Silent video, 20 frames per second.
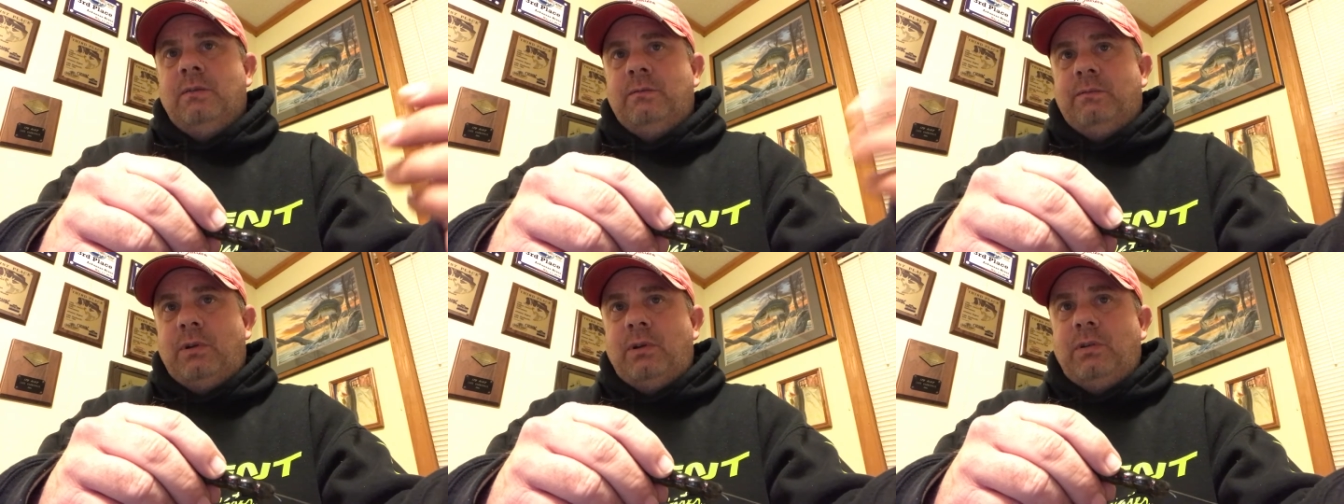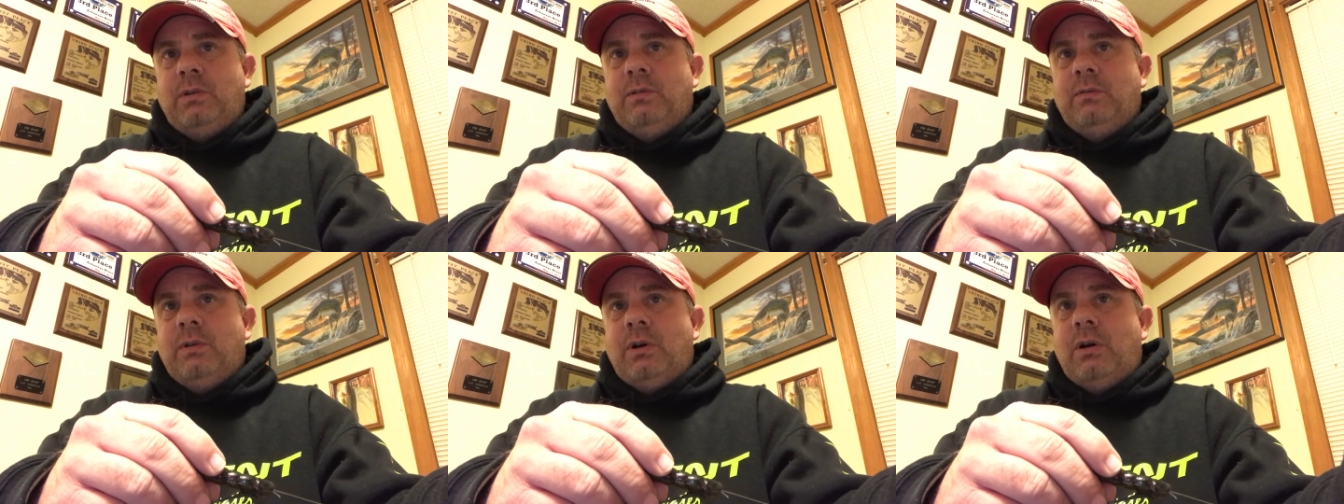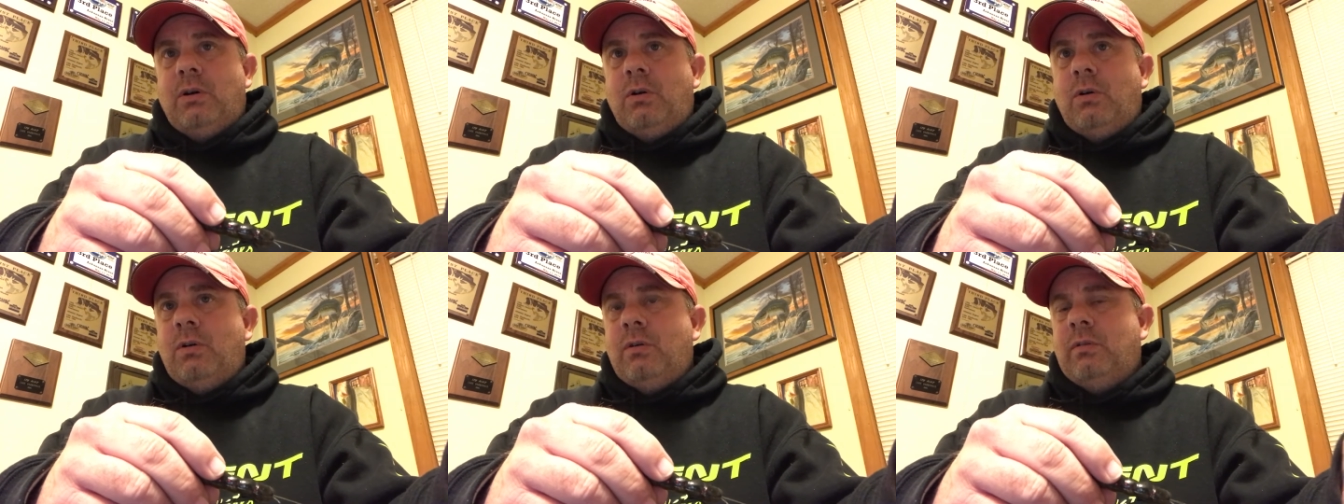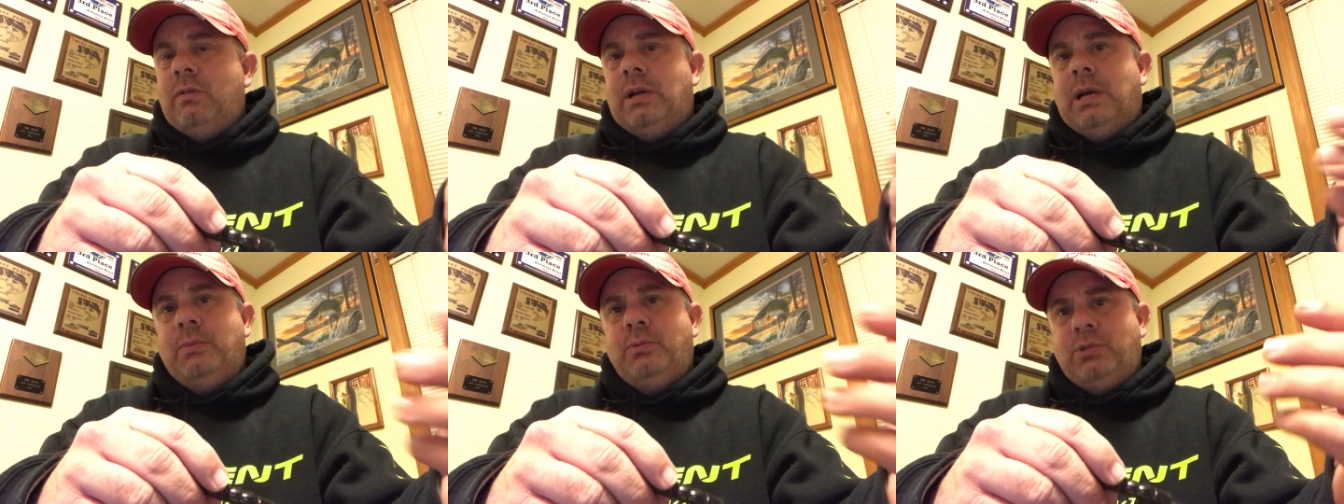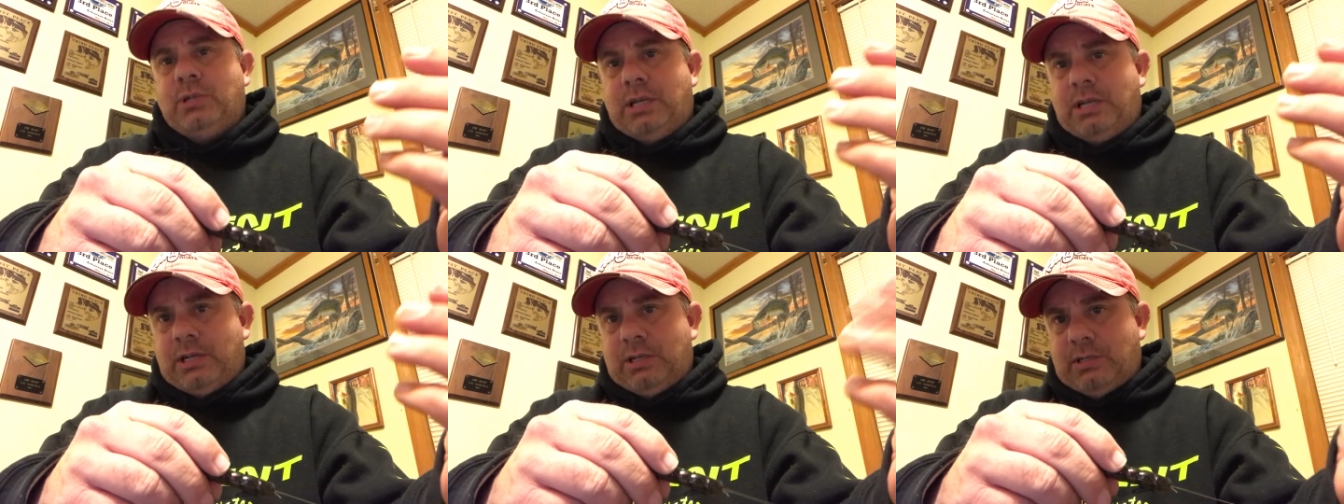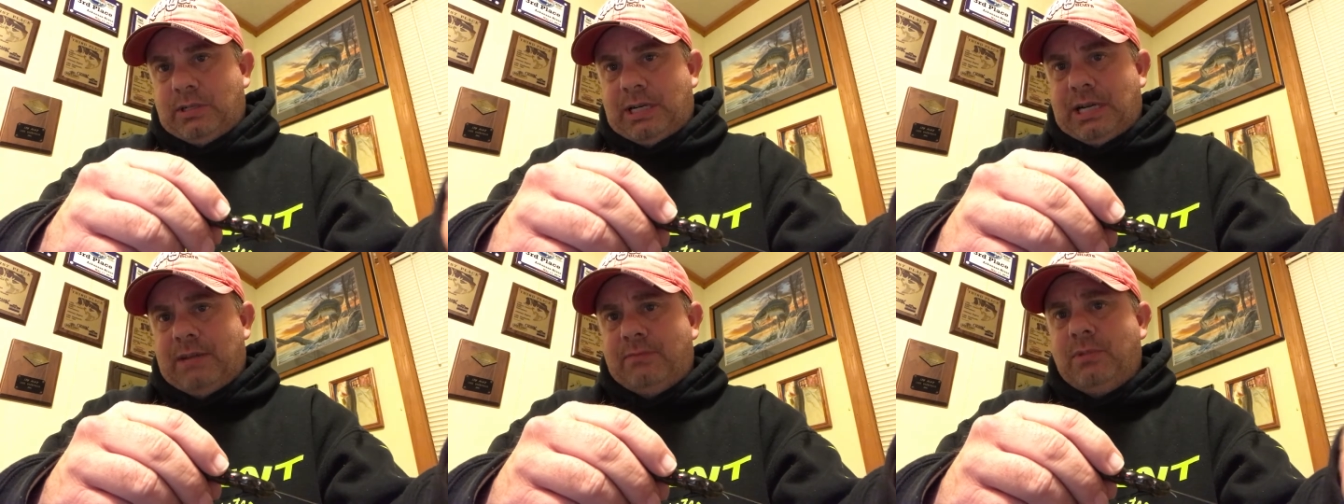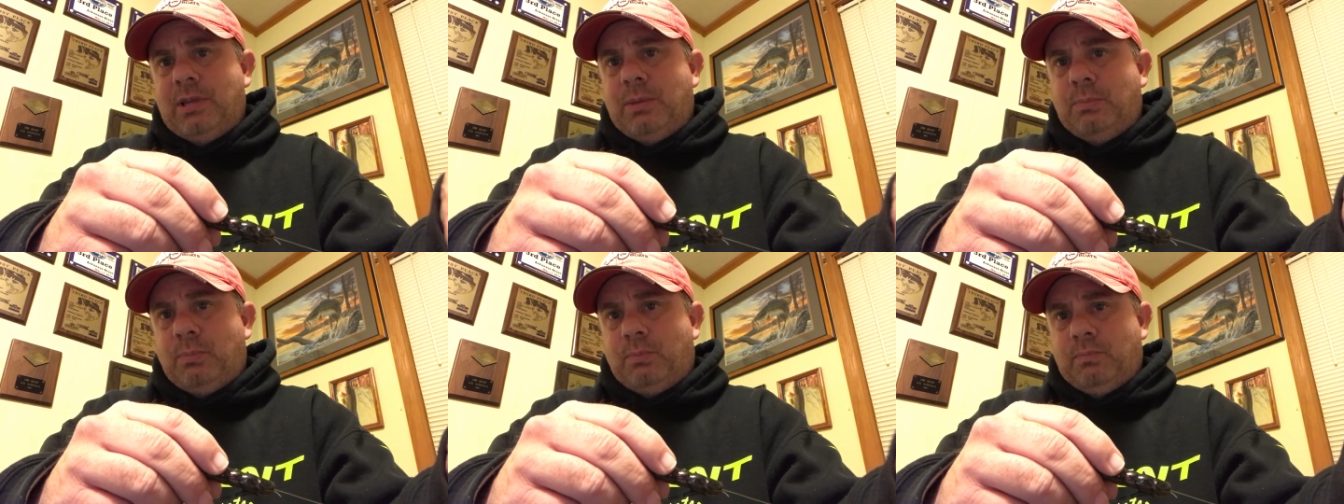First of all, I'm trying to
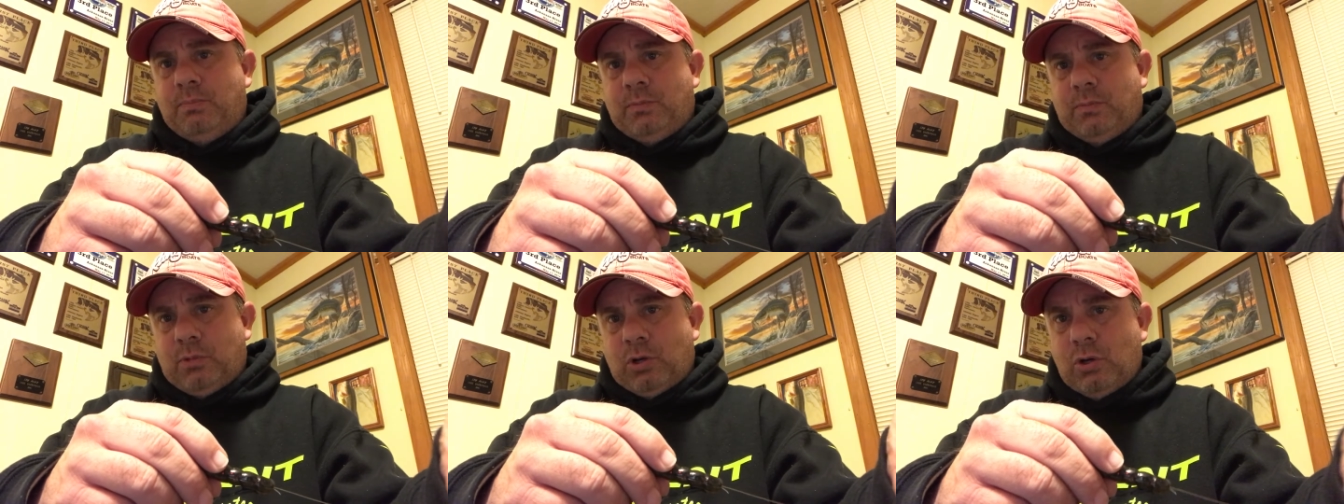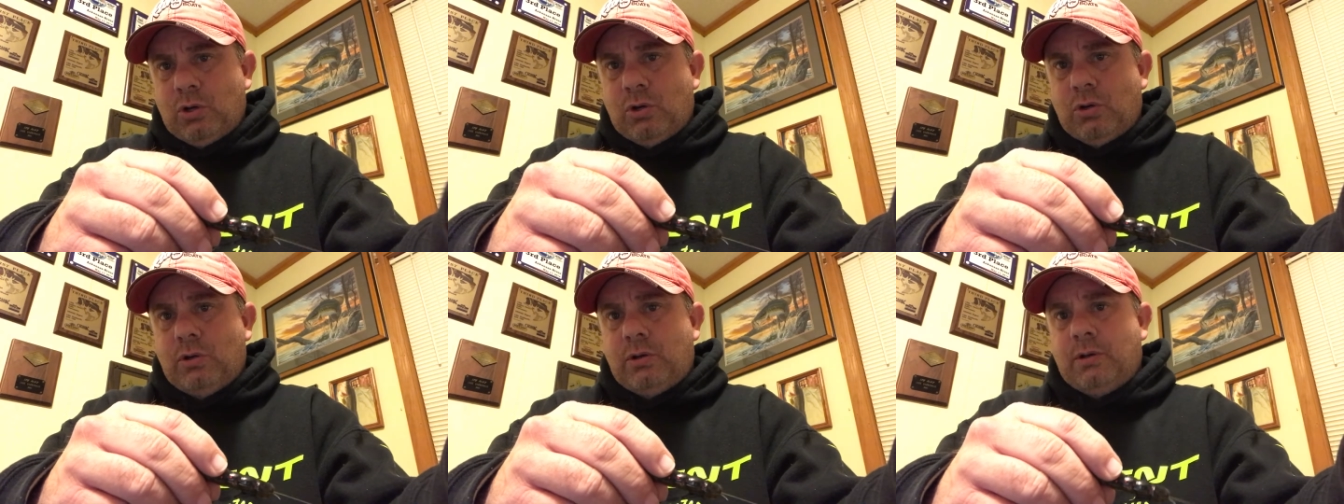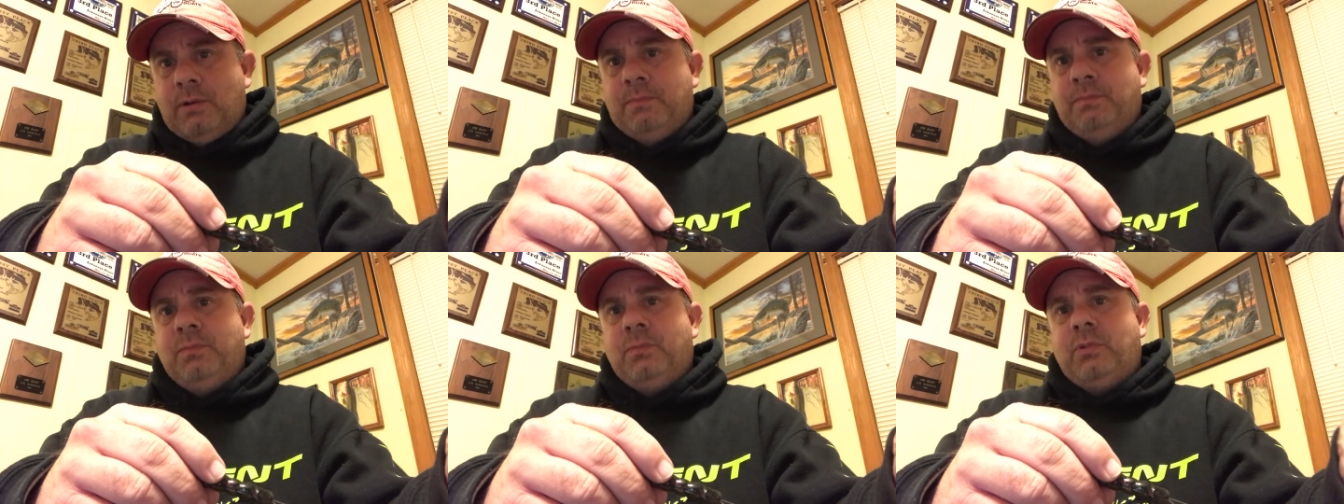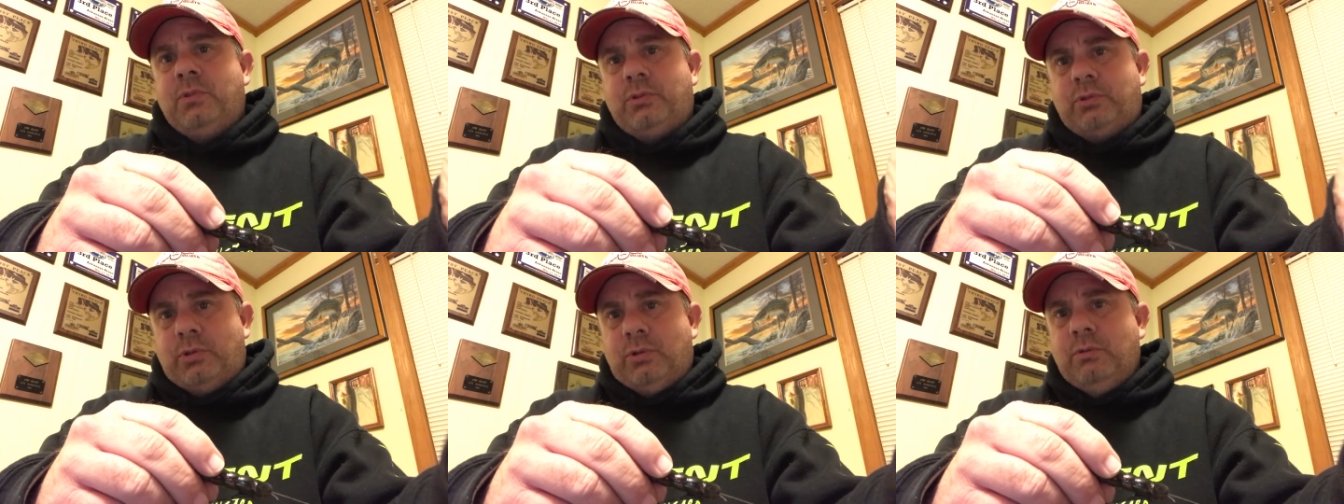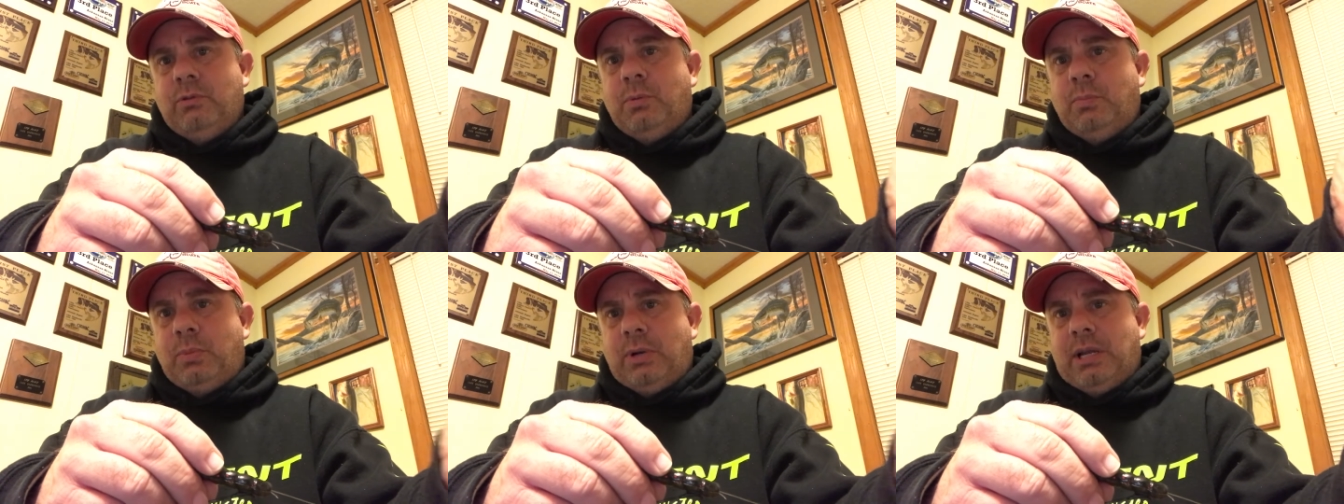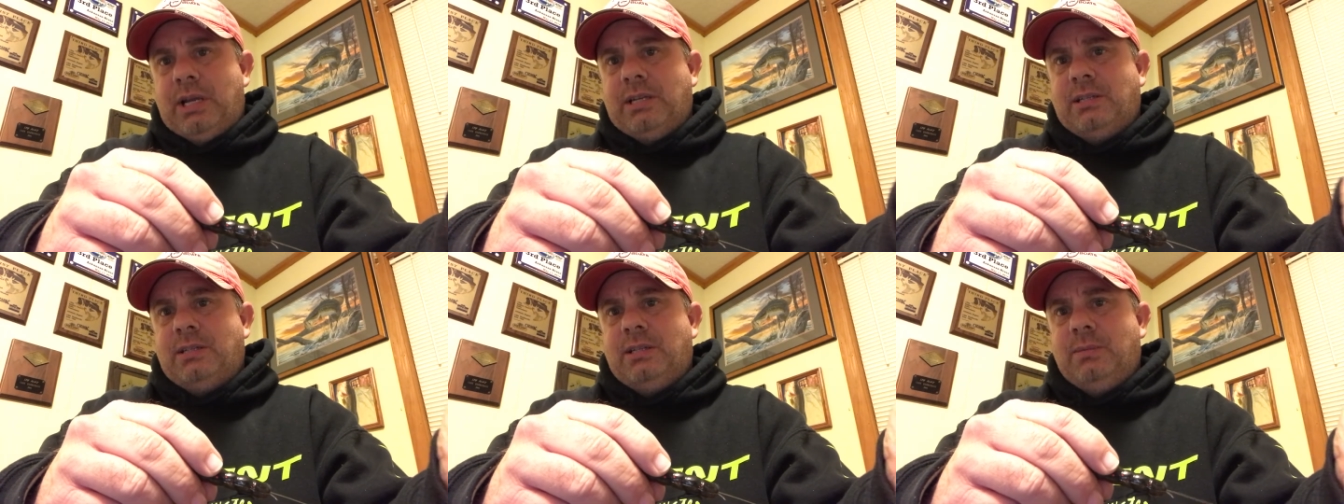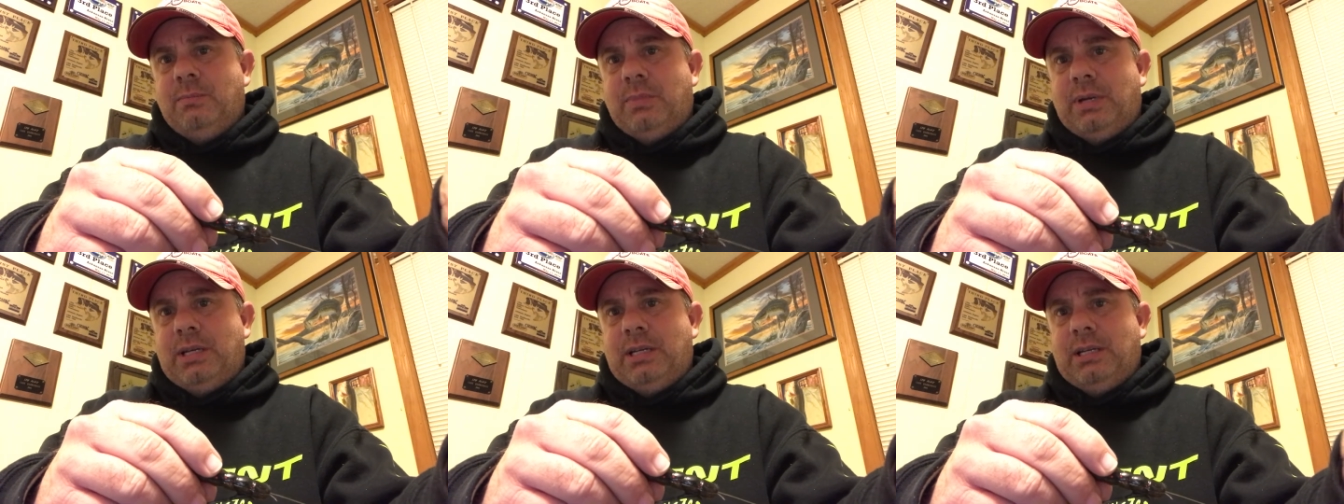drive that hook through the
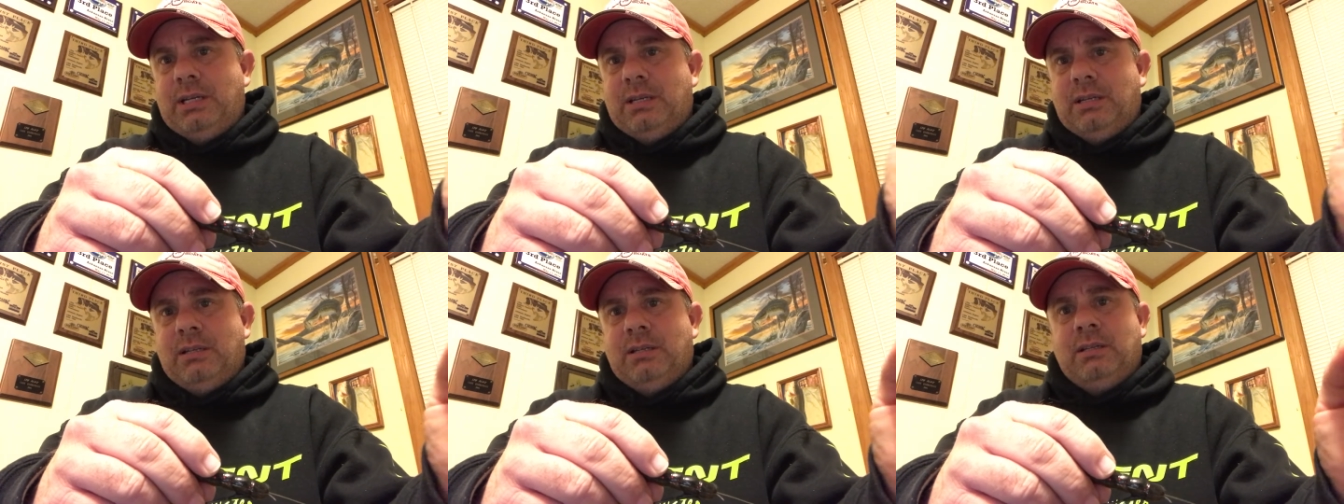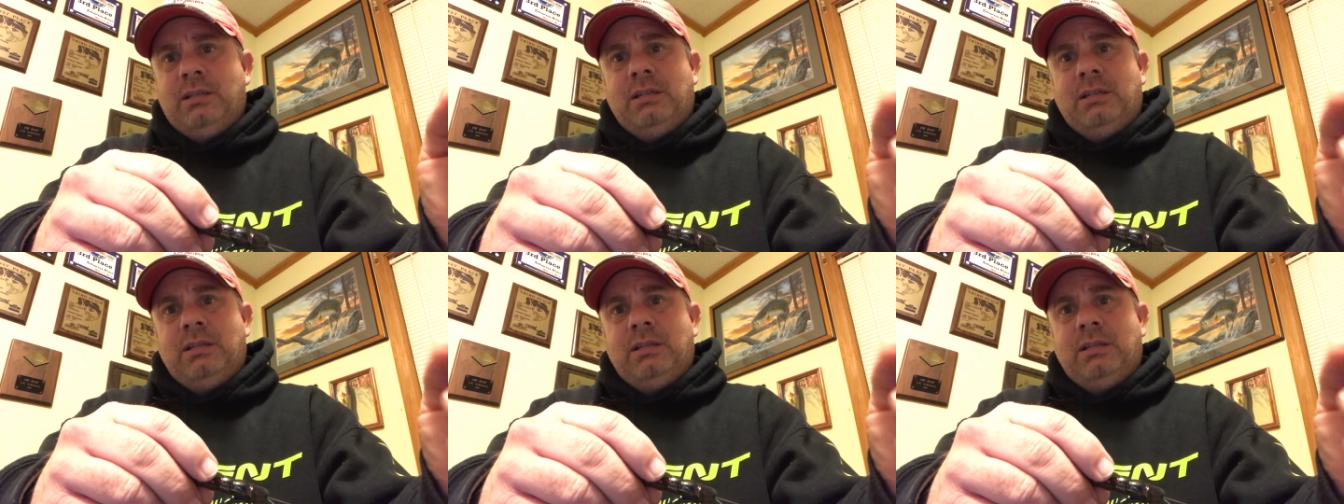plastic bait,